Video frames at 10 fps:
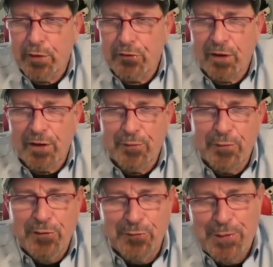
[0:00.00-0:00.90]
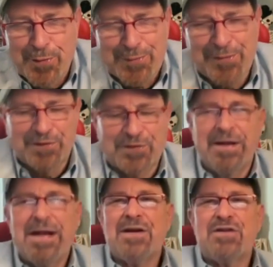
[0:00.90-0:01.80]
I saw it as we were going along. He said,
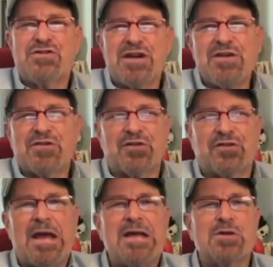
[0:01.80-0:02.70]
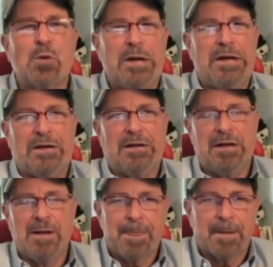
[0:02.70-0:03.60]
"Jesus, take the wheel,"
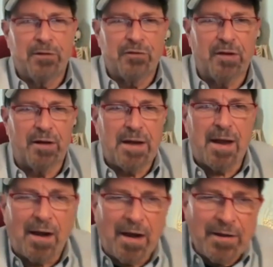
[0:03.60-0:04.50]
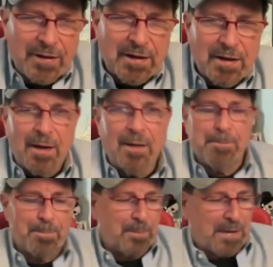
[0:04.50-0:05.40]
because I think
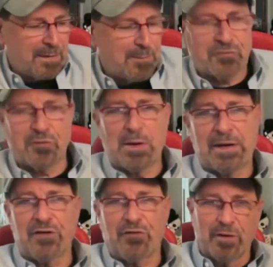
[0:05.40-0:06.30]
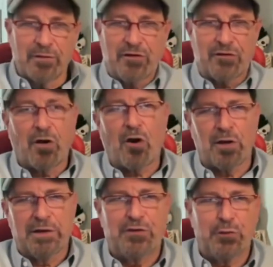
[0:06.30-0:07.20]
Mr. Relli has driven us
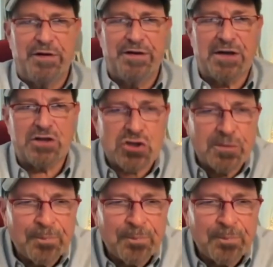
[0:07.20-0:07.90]
all into a ditch.